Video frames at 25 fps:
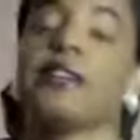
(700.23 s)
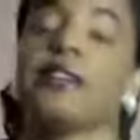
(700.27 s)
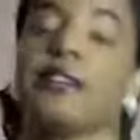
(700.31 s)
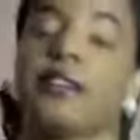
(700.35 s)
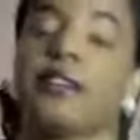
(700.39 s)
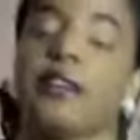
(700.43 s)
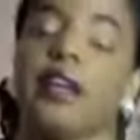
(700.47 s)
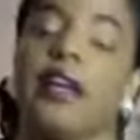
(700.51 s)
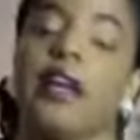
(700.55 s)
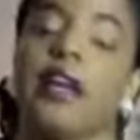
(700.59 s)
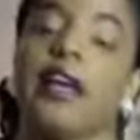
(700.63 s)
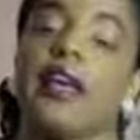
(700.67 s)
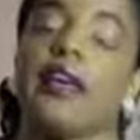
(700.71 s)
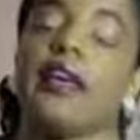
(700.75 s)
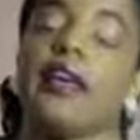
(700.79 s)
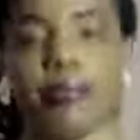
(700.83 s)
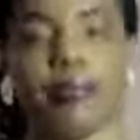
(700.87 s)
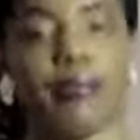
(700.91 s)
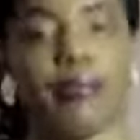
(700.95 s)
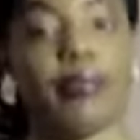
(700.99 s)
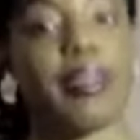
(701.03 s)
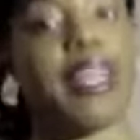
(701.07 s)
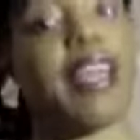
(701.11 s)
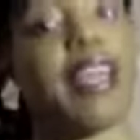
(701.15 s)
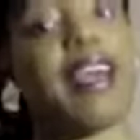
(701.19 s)
Okay.
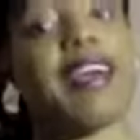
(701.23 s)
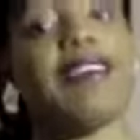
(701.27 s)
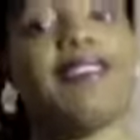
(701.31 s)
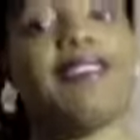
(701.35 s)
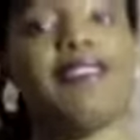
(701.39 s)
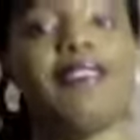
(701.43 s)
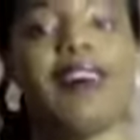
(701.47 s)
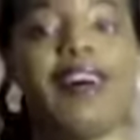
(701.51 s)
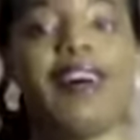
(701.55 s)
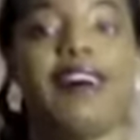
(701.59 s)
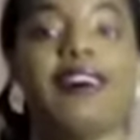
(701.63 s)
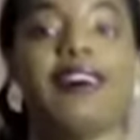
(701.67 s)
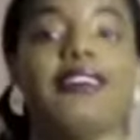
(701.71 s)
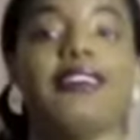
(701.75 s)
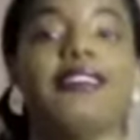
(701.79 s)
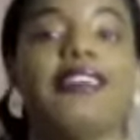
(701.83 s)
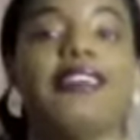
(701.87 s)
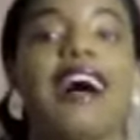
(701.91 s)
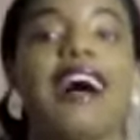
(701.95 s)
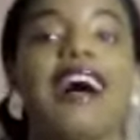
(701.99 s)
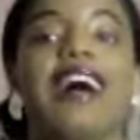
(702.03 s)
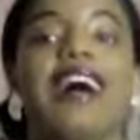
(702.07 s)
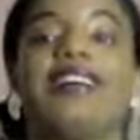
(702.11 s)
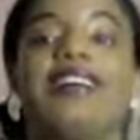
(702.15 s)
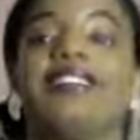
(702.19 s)
And well,
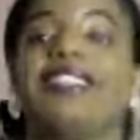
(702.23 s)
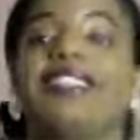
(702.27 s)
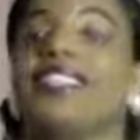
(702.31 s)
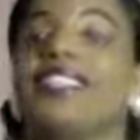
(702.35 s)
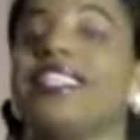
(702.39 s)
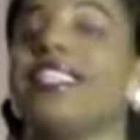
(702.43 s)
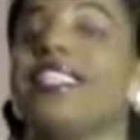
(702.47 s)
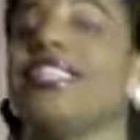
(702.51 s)
I'll see